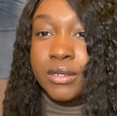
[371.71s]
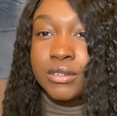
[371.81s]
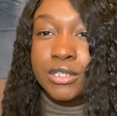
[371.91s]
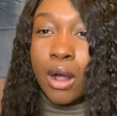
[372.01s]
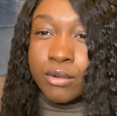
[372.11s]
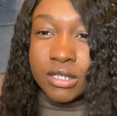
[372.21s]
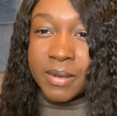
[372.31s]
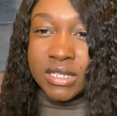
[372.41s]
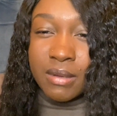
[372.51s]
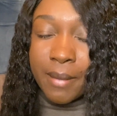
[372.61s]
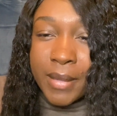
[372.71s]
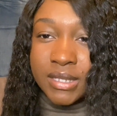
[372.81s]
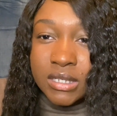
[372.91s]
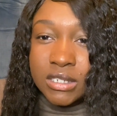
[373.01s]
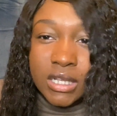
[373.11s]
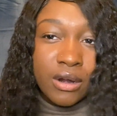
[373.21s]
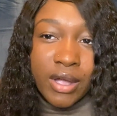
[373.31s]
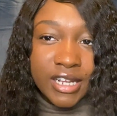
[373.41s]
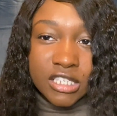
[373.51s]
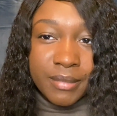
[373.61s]
don't respond to my message, they don't
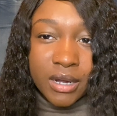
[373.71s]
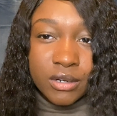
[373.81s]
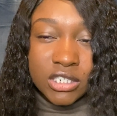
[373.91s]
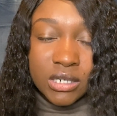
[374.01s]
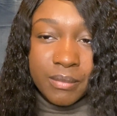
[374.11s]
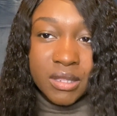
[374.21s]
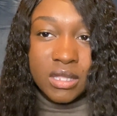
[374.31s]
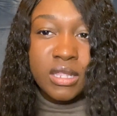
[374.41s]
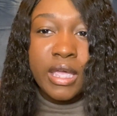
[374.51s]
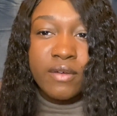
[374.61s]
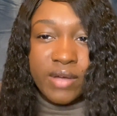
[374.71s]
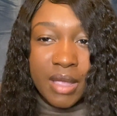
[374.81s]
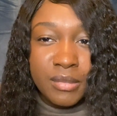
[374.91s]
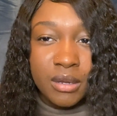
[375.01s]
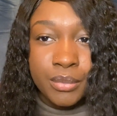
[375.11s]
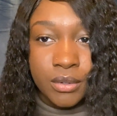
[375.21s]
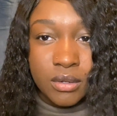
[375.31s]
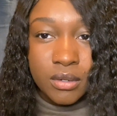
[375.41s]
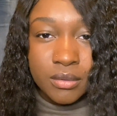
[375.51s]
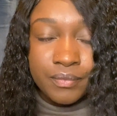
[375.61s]
answer my question, but then they invite me to book.